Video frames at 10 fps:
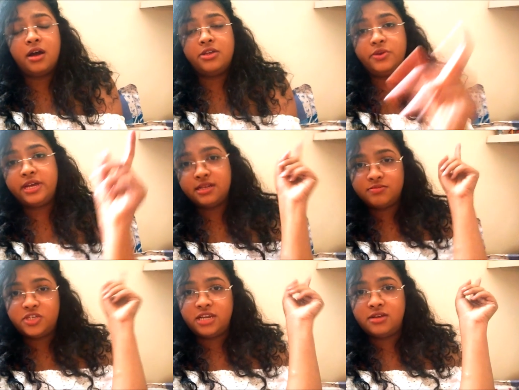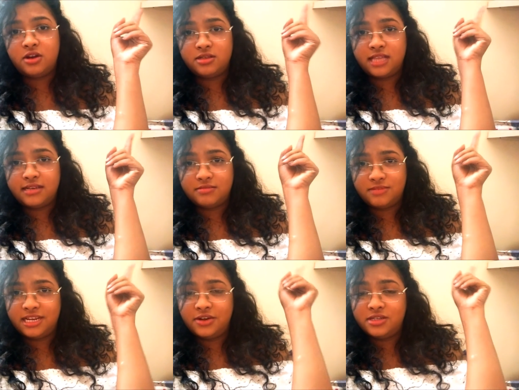you can check out that,
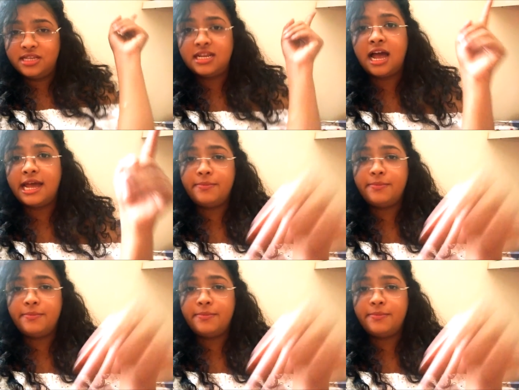click on that I